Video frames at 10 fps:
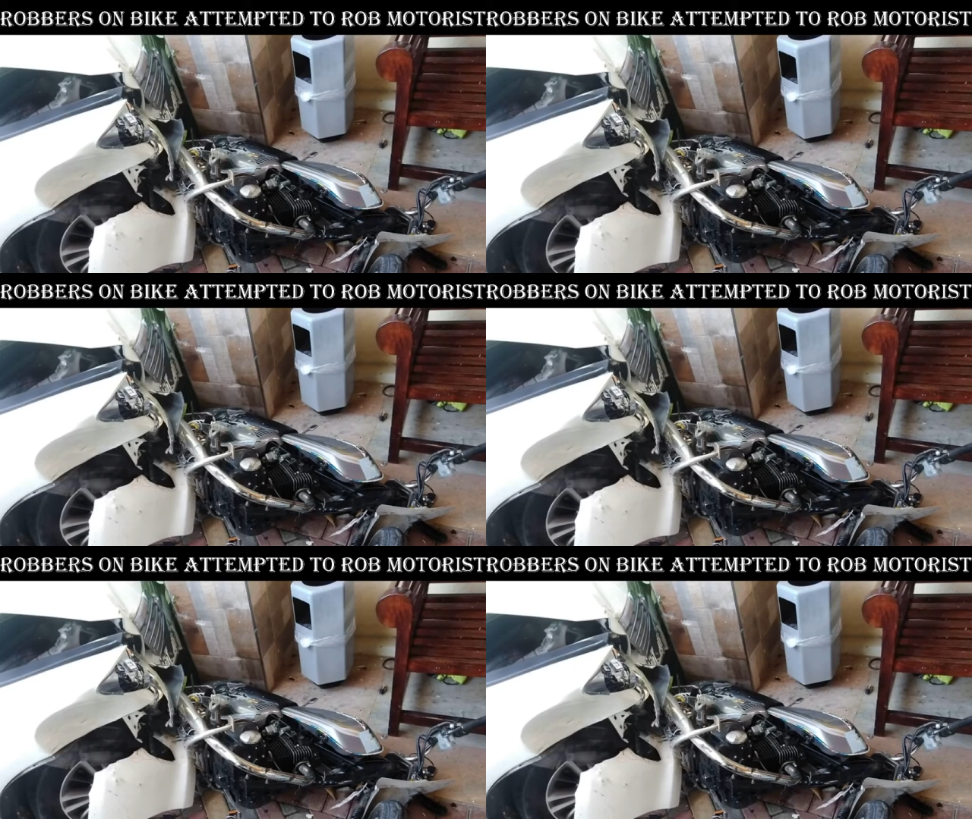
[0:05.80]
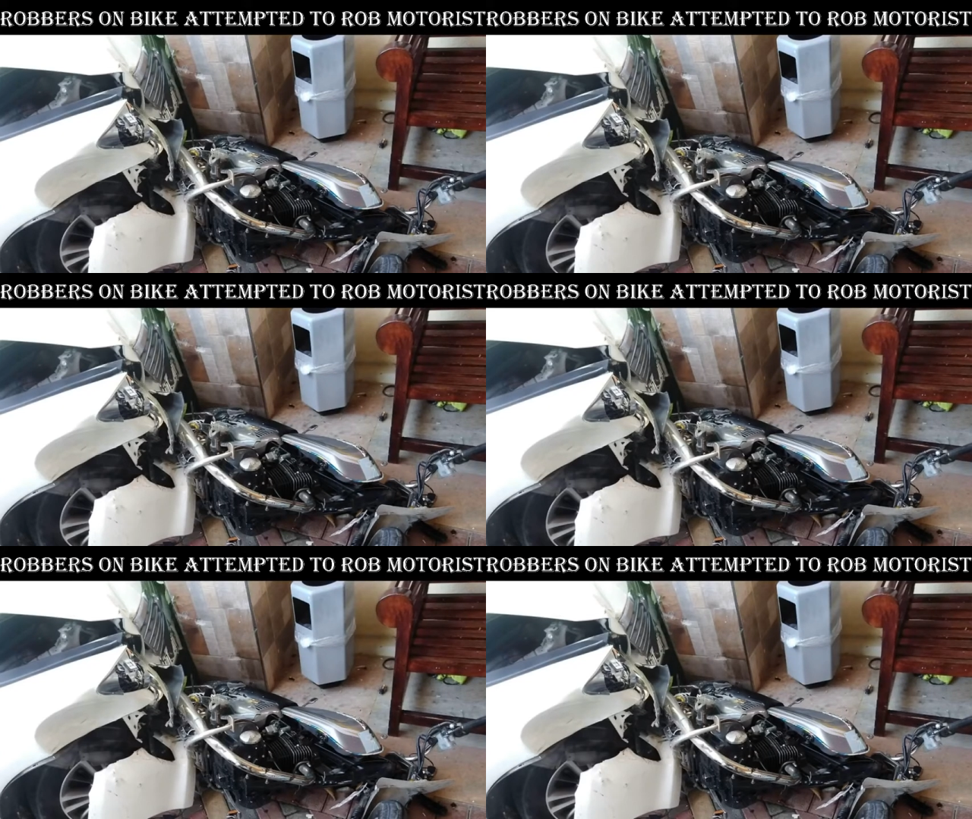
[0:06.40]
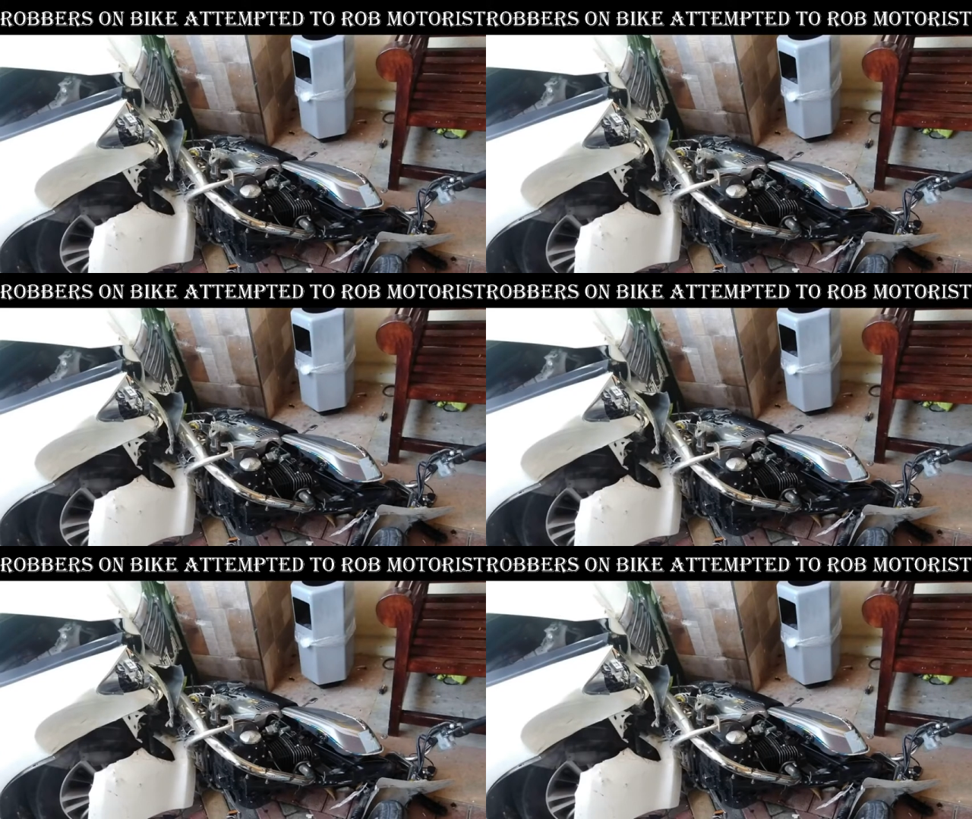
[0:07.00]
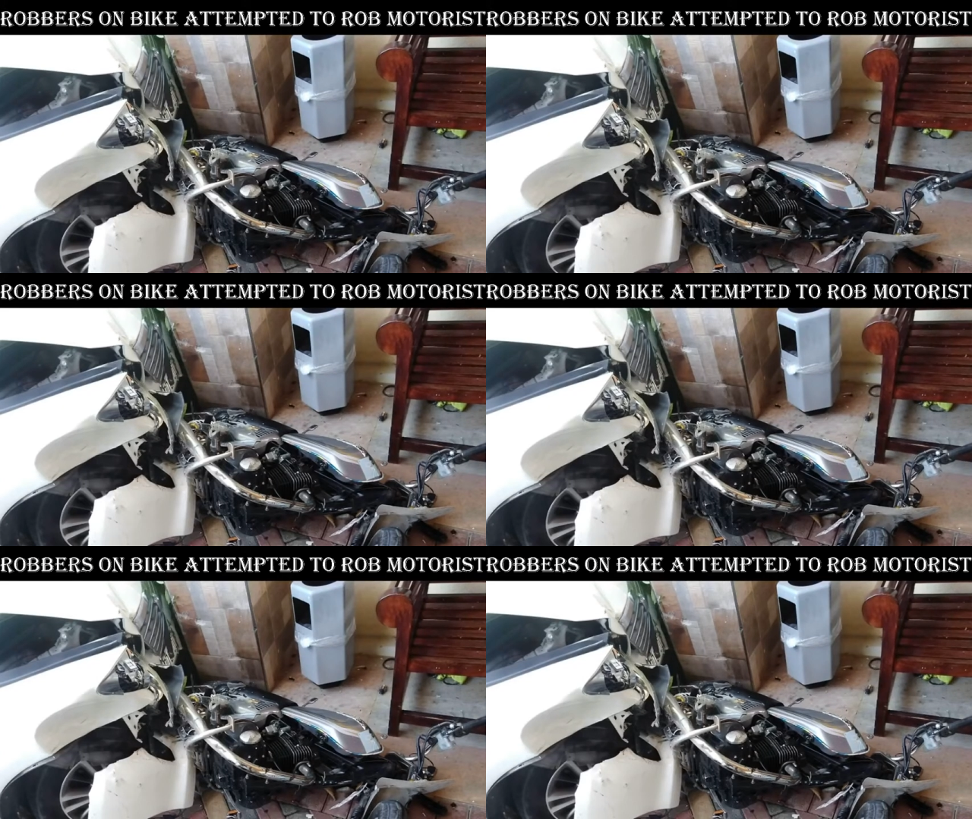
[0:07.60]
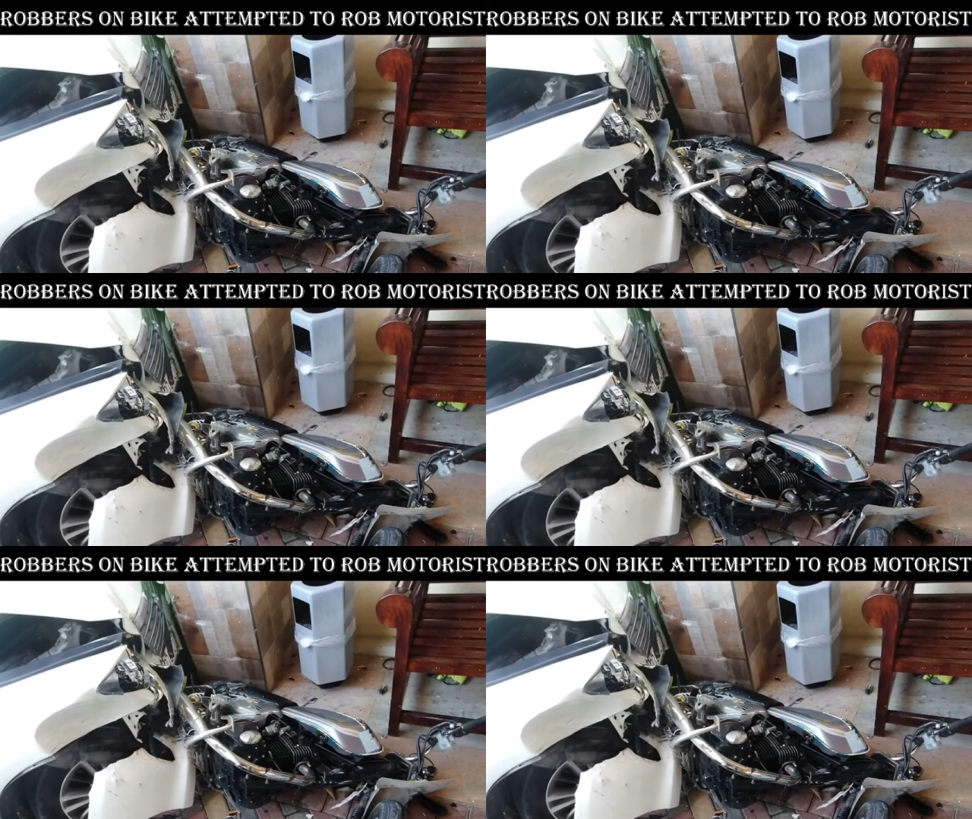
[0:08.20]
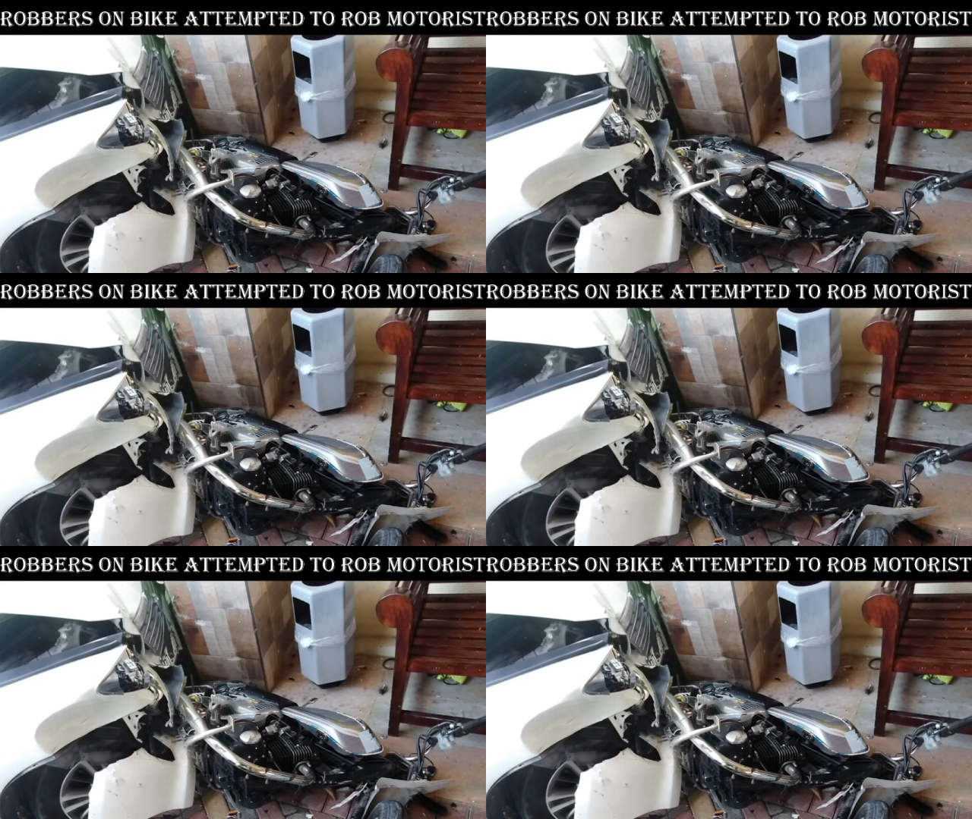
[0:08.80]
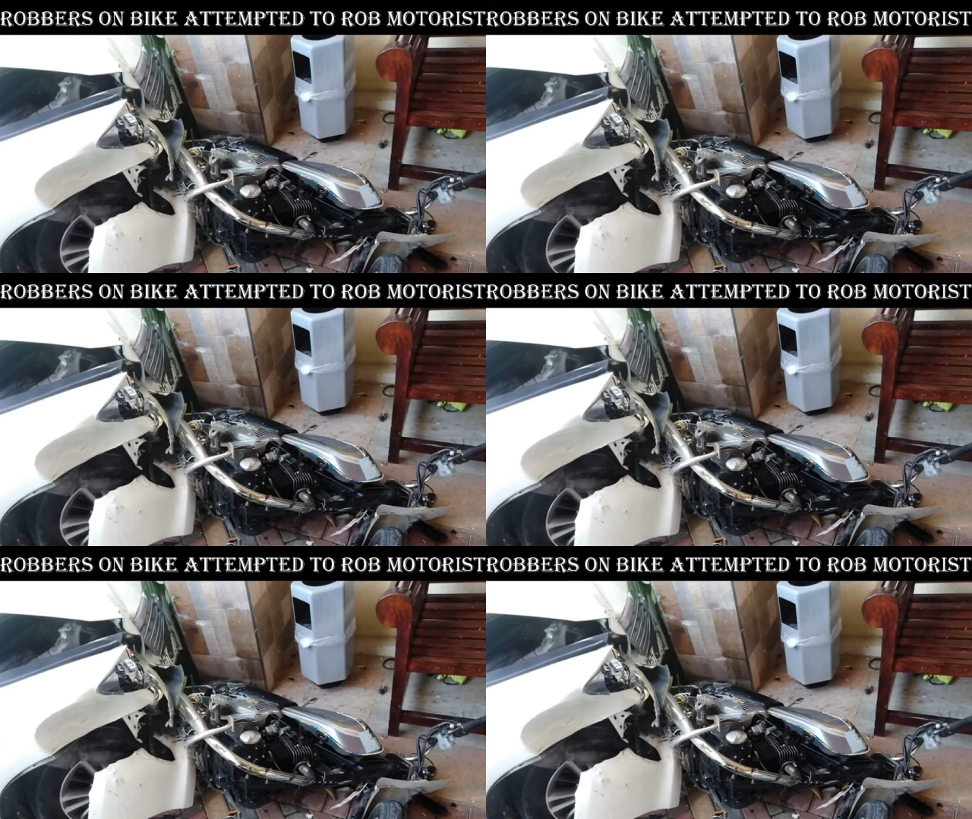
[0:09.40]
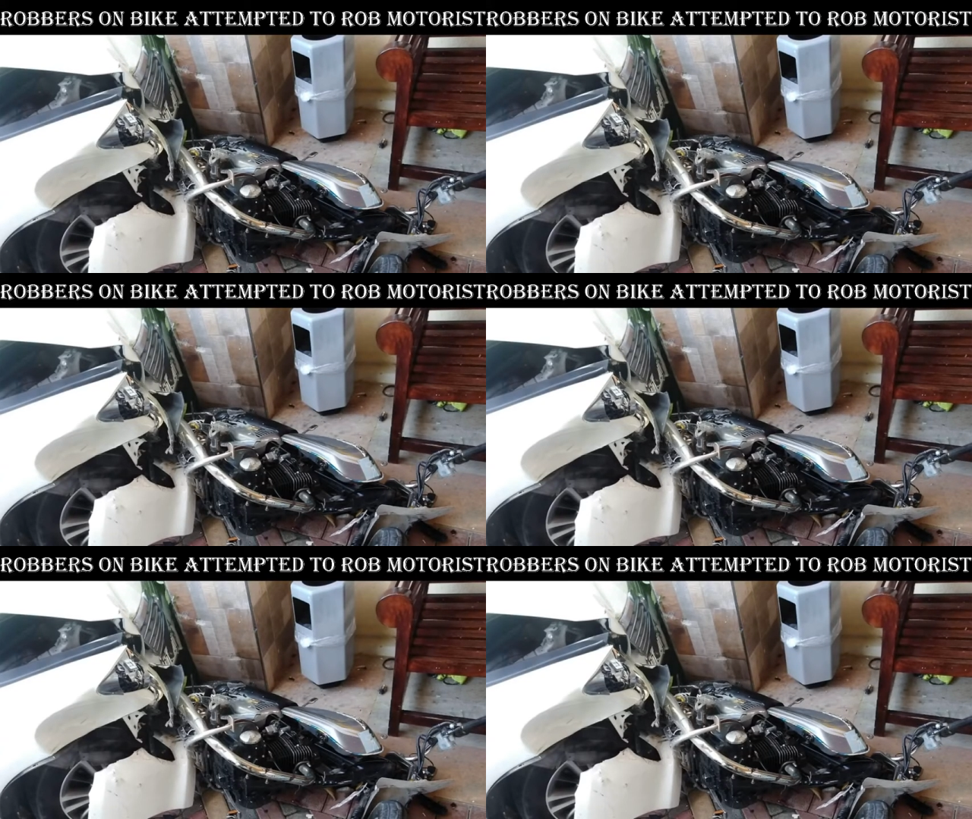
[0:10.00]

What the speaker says: Nobody's mouth can be seen.